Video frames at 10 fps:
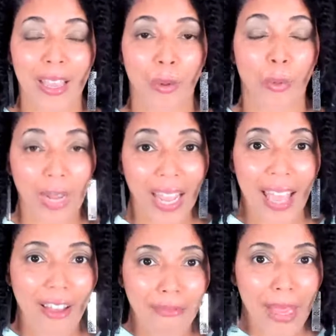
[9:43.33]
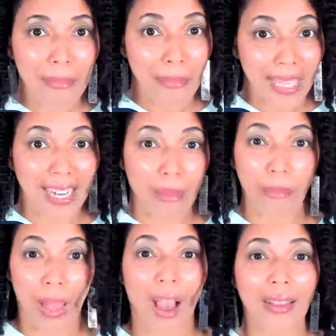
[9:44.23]
When I have my meeting
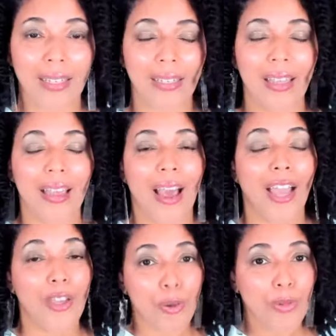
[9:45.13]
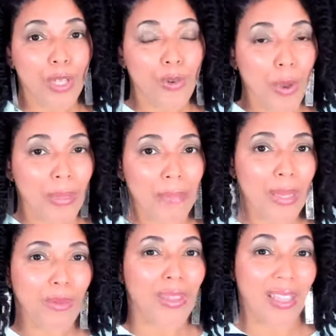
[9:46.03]
blocks, I only normally
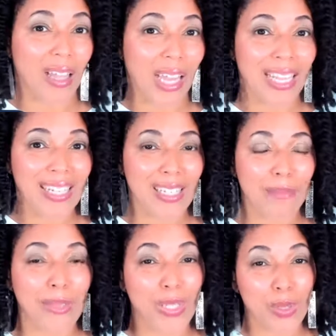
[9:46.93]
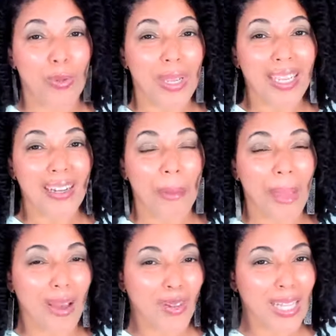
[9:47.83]
meet with clients between
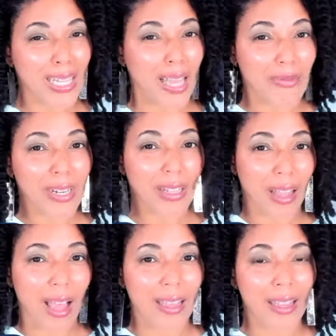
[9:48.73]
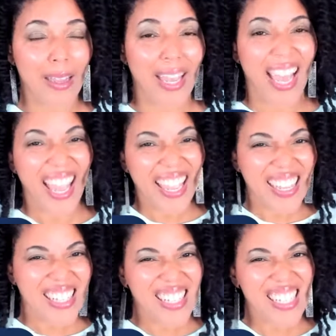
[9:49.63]
about 11 o'clock
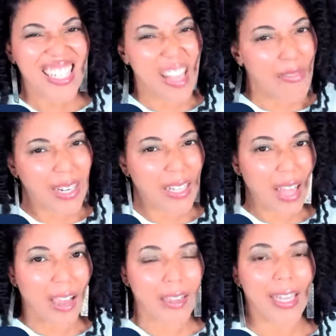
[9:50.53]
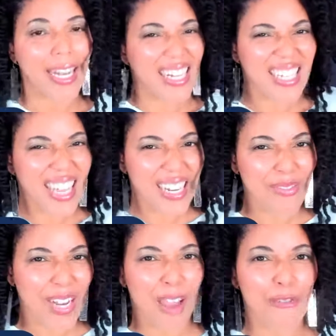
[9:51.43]
and 7 o'clock. And that's not
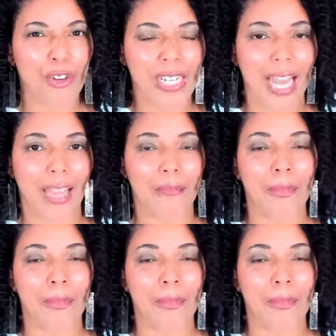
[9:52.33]
even every day.